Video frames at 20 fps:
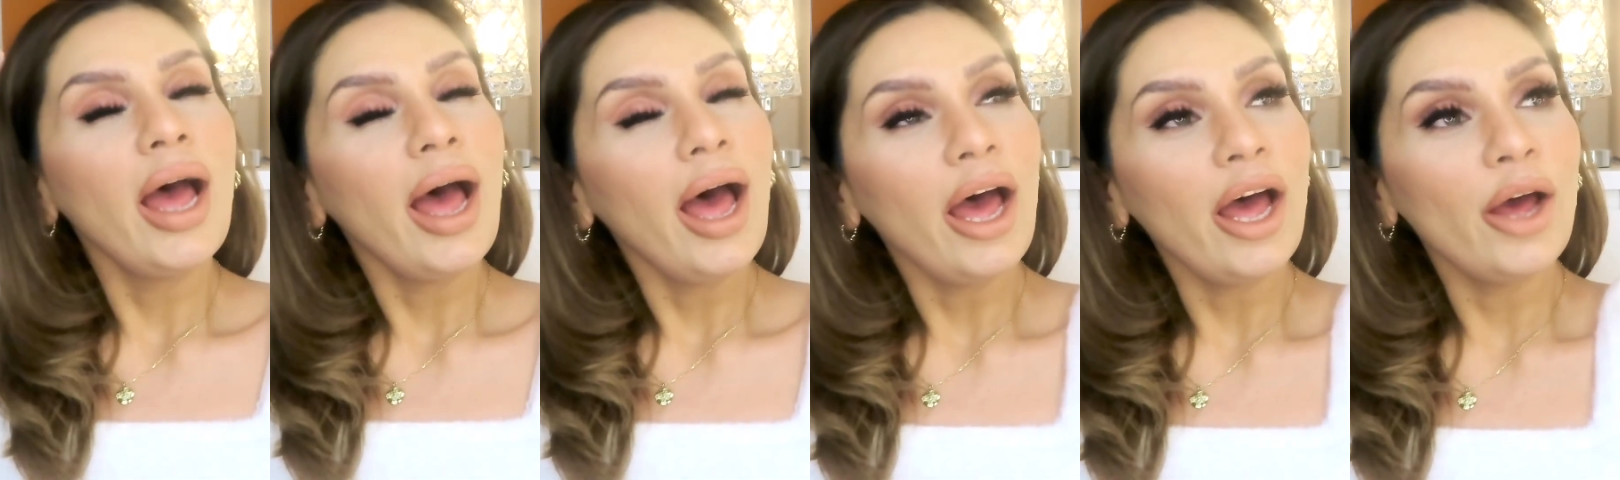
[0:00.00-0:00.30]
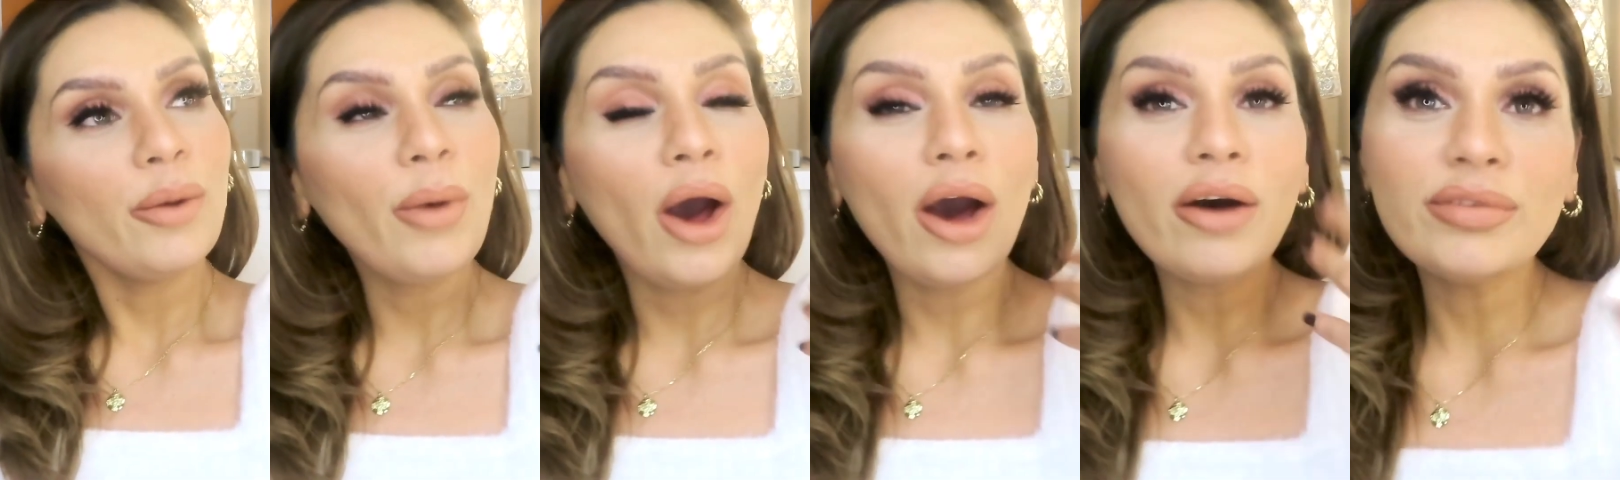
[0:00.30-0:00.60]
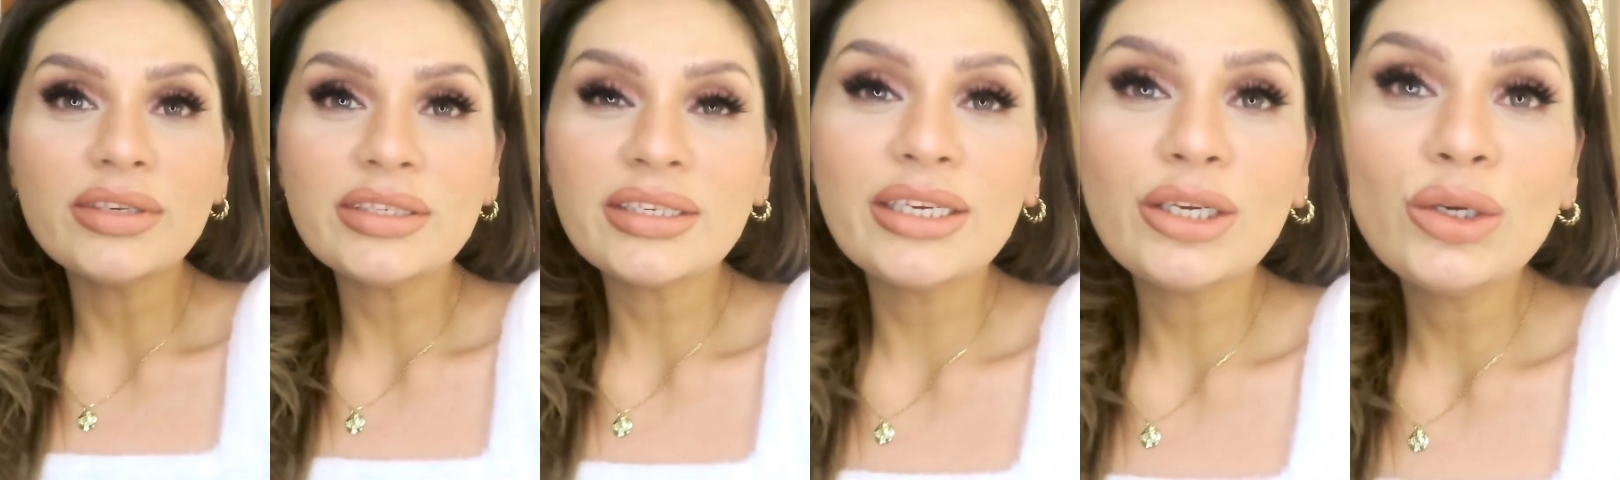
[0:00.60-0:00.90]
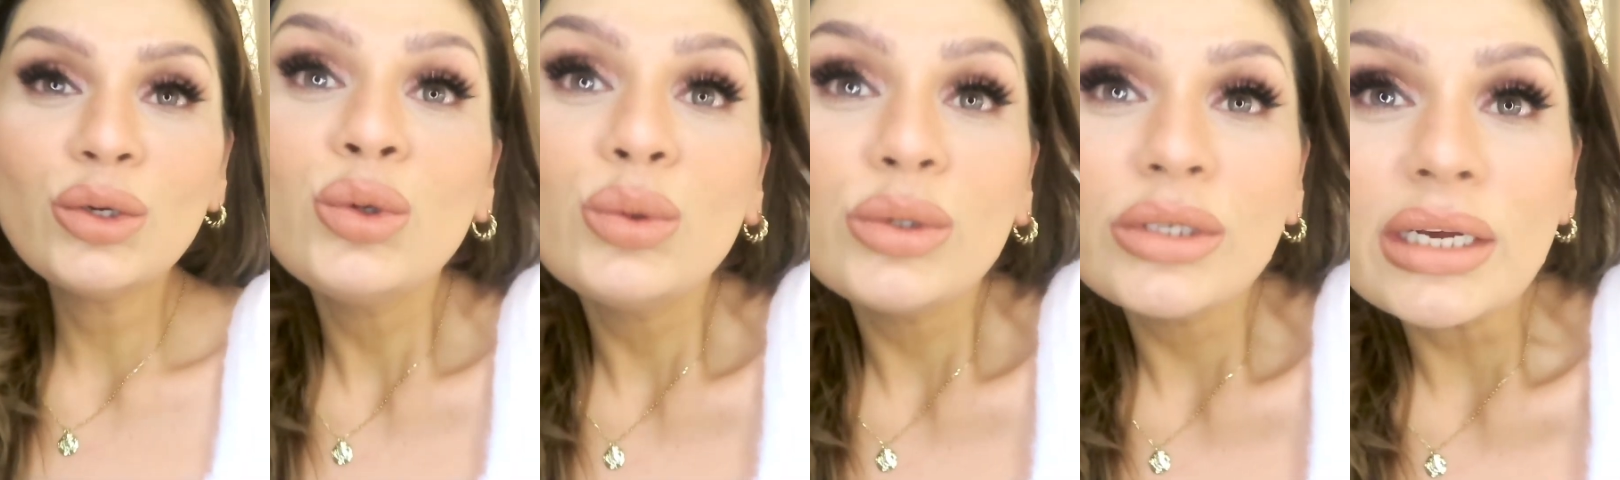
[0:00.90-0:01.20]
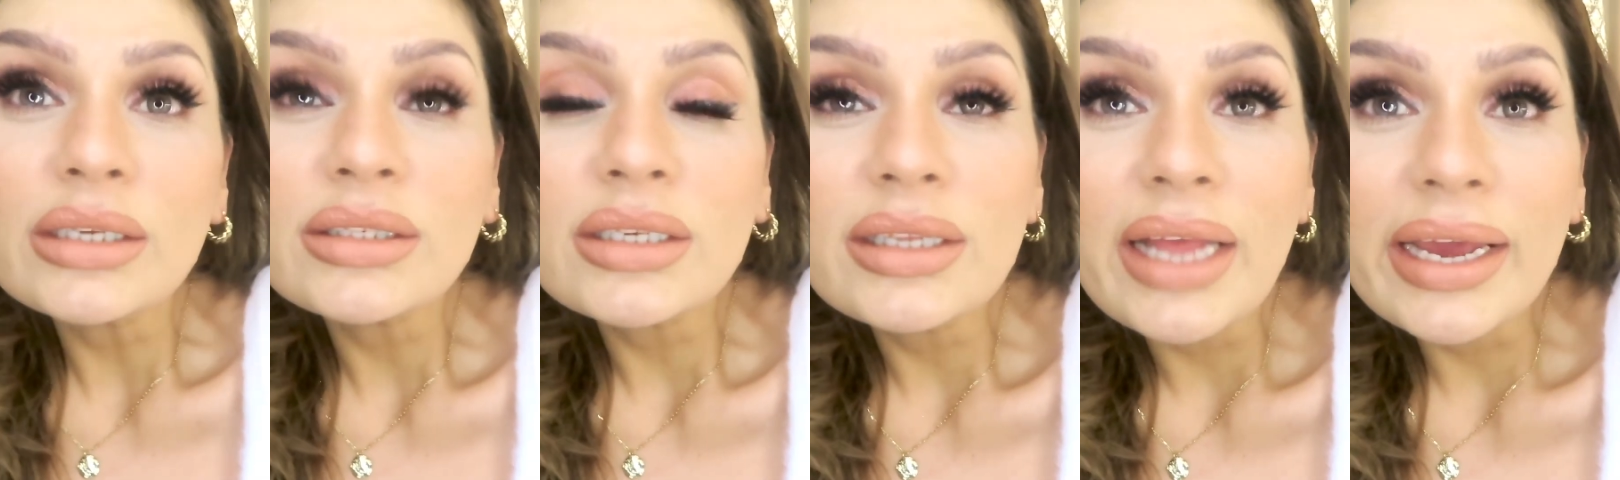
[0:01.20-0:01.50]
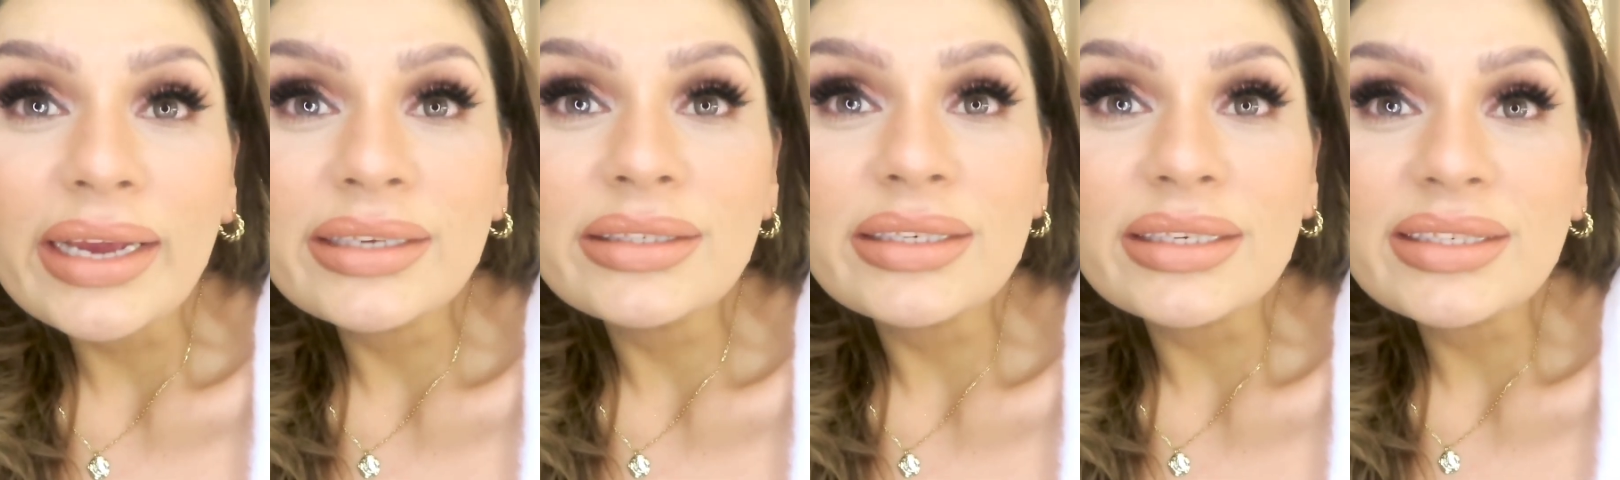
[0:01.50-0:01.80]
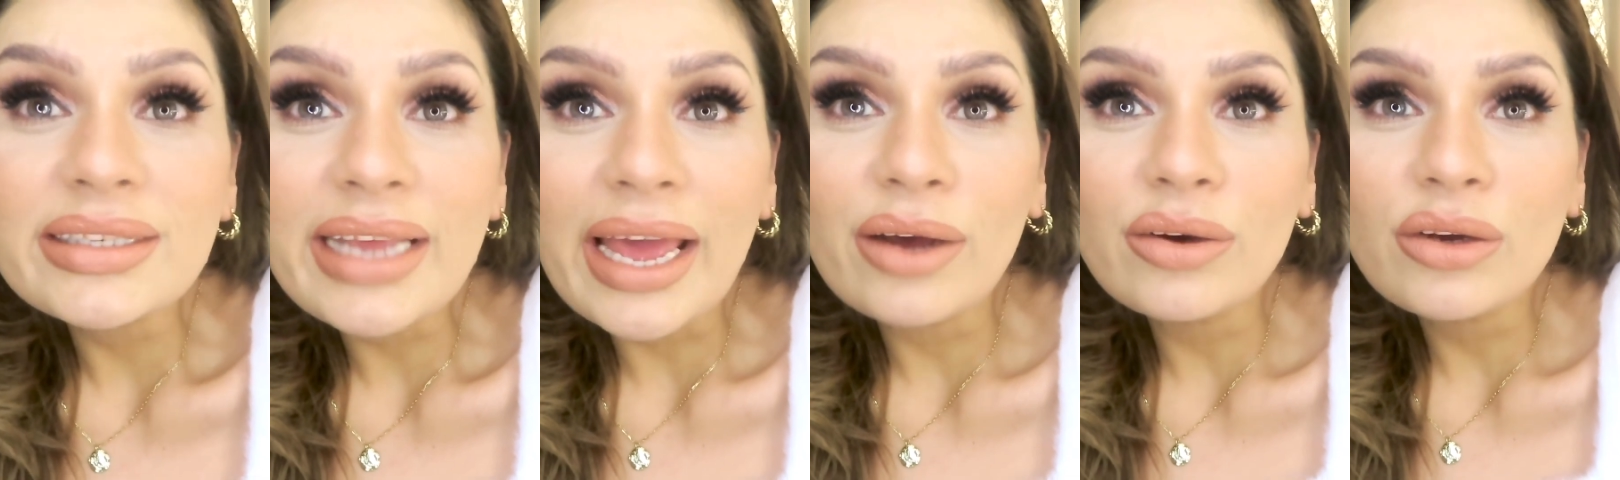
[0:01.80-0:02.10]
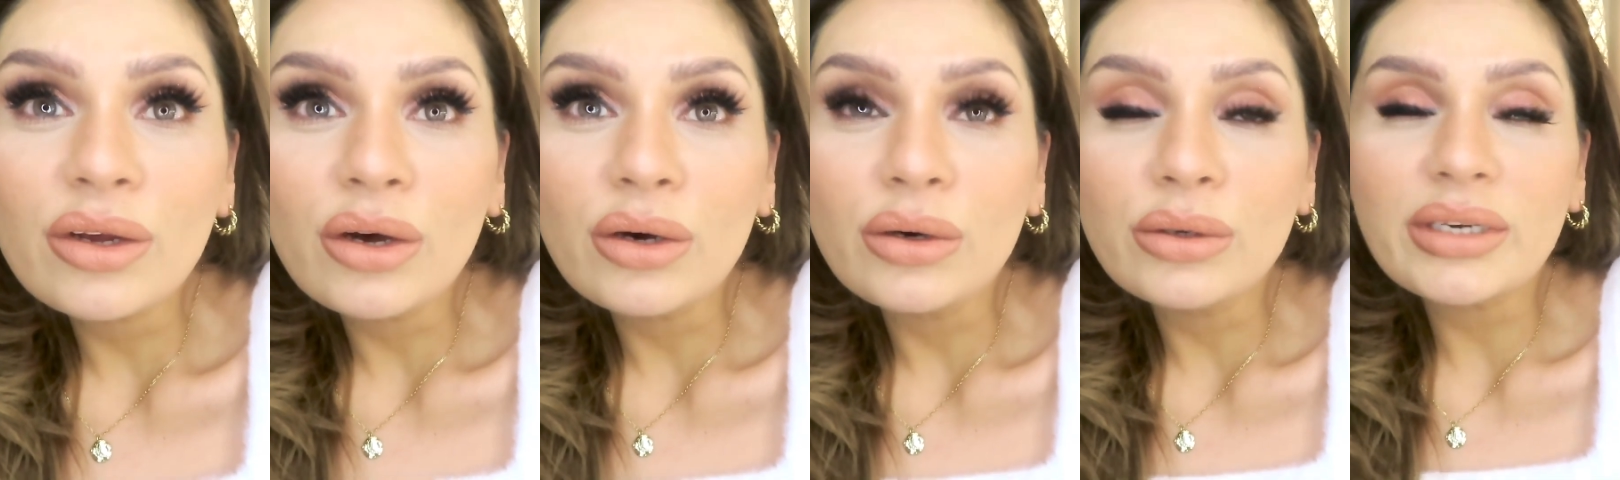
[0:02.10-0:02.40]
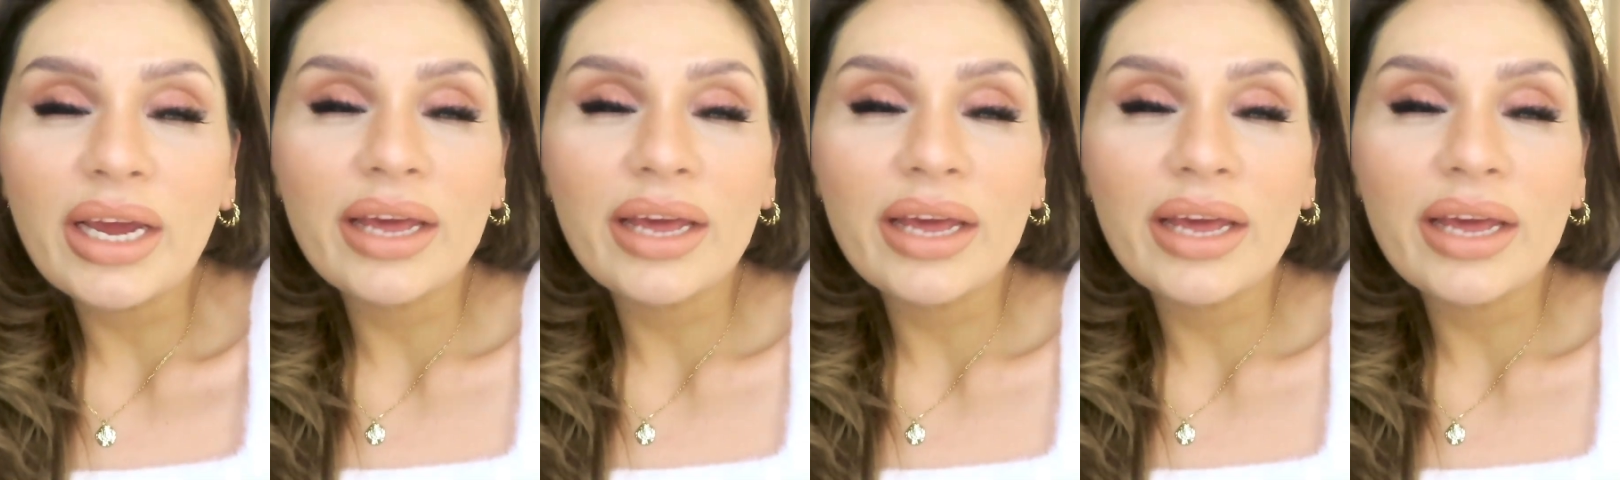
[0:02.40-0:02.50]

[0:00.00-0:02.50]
Obviously, who doesn't like a discount code?